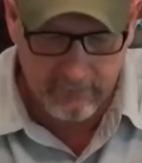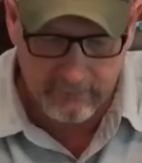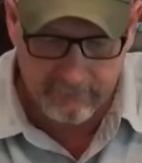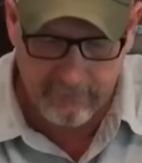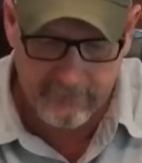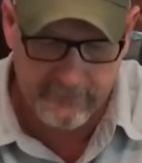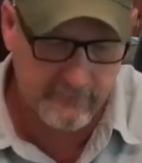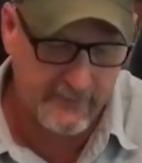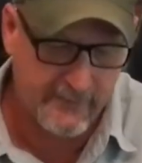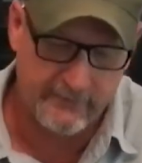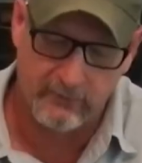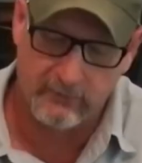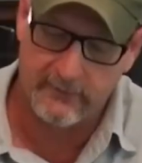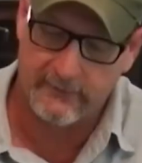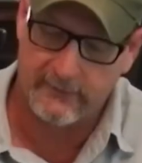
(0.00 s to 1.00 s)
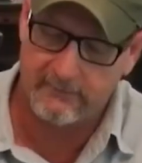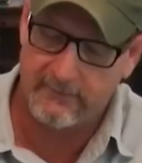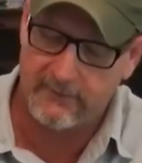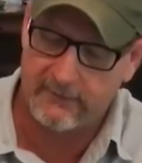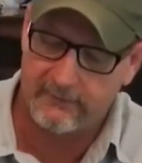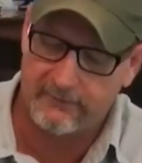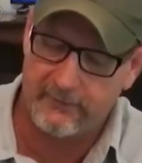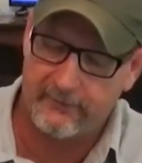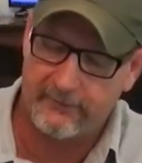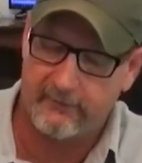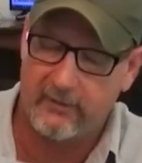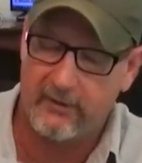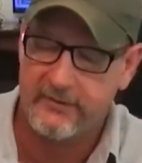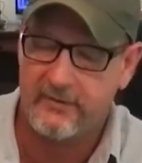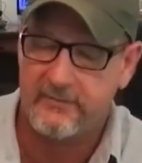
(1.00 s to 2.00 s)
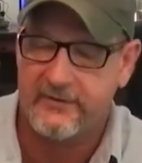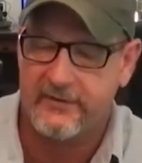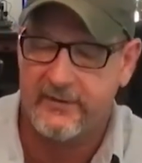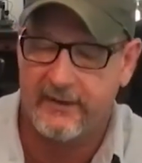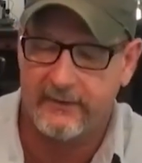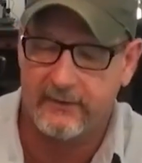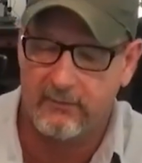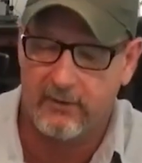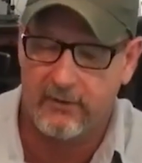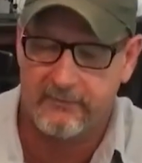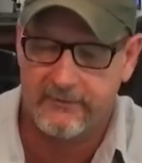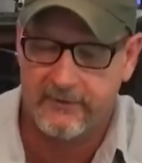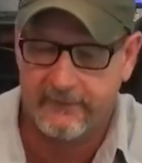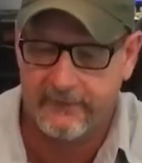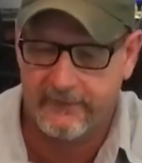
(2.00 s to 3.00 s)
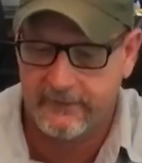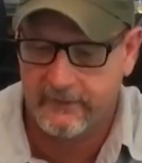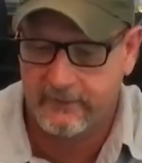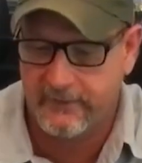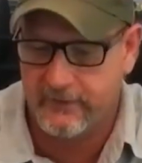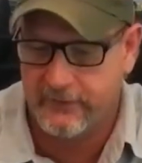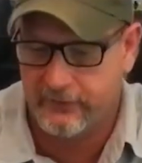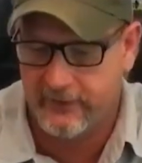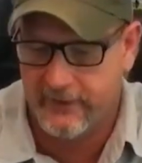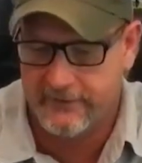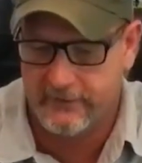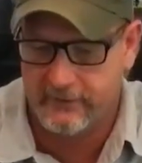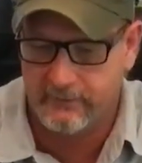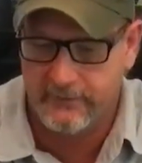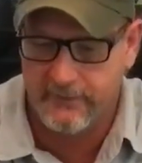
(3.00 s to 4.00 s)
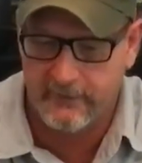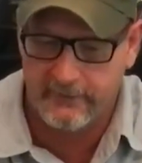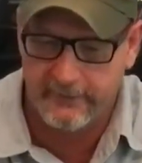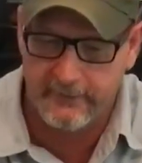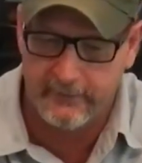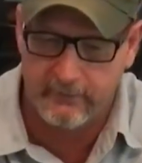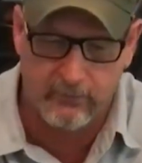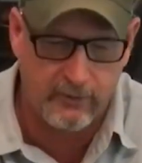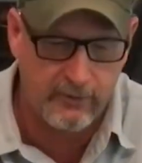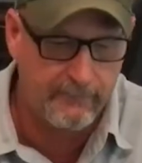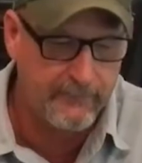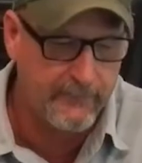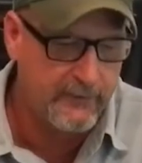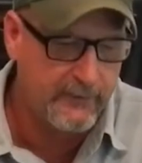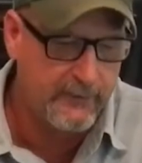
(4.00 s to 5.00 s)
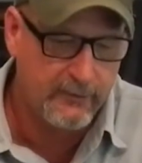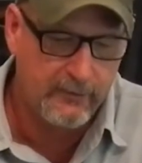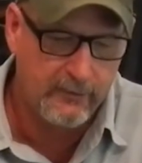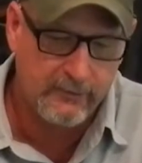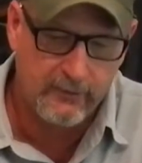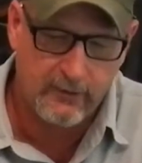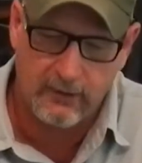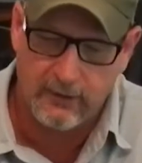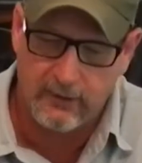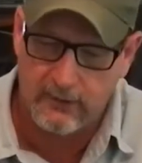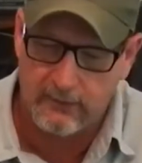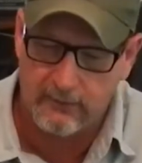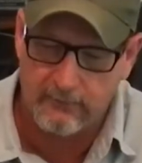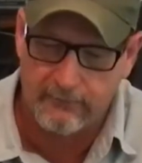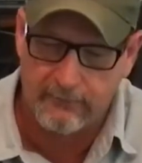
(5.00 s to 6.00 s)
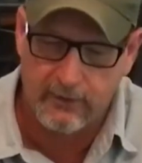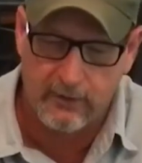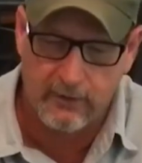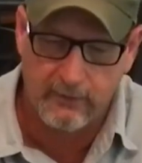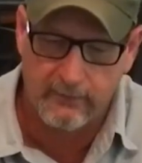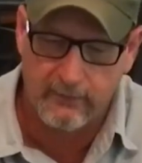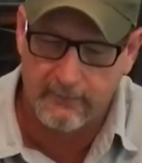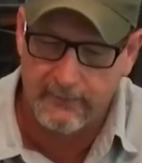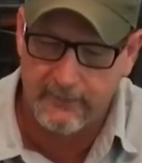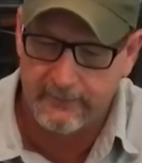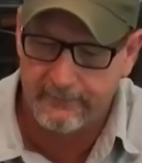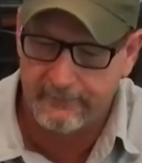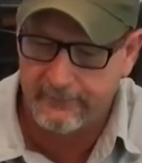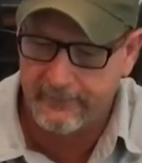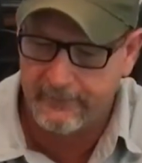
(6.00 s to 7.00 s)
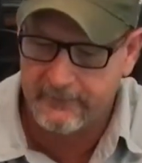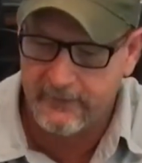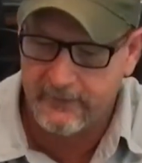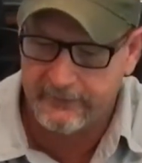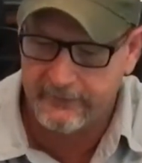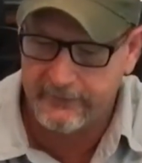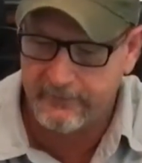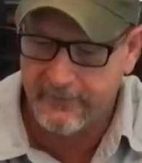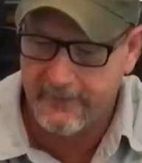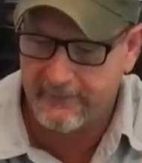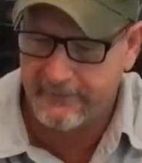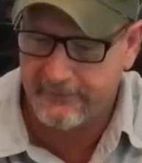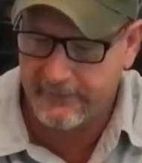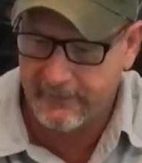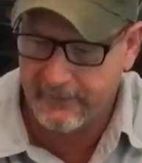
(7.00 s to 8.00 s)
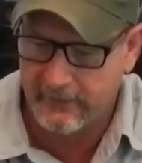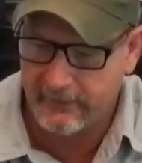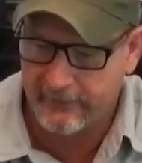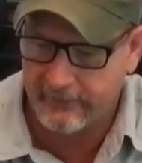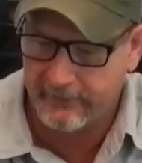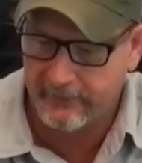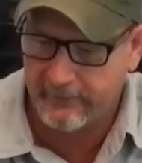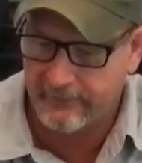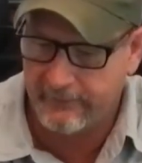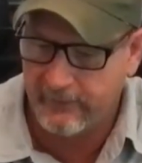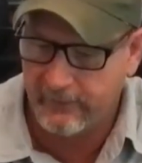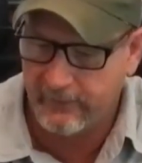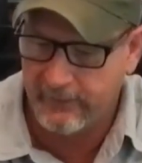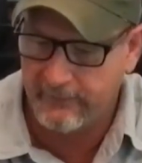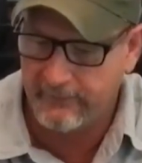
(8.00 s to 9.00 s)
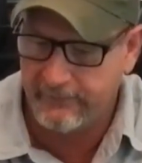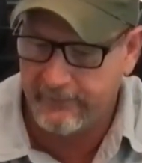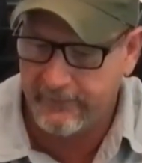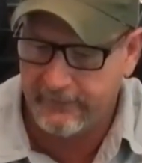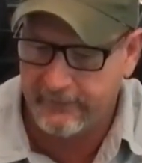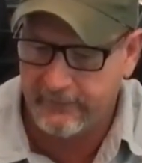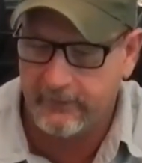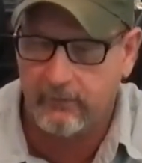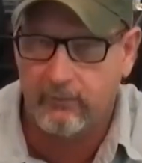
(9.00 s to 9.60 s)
First, what I don't like about the bow, there are some sanding marks which I think could have been addressed a little better than they were. Overall, I mean, they're not too bad, but and also the limb fit to the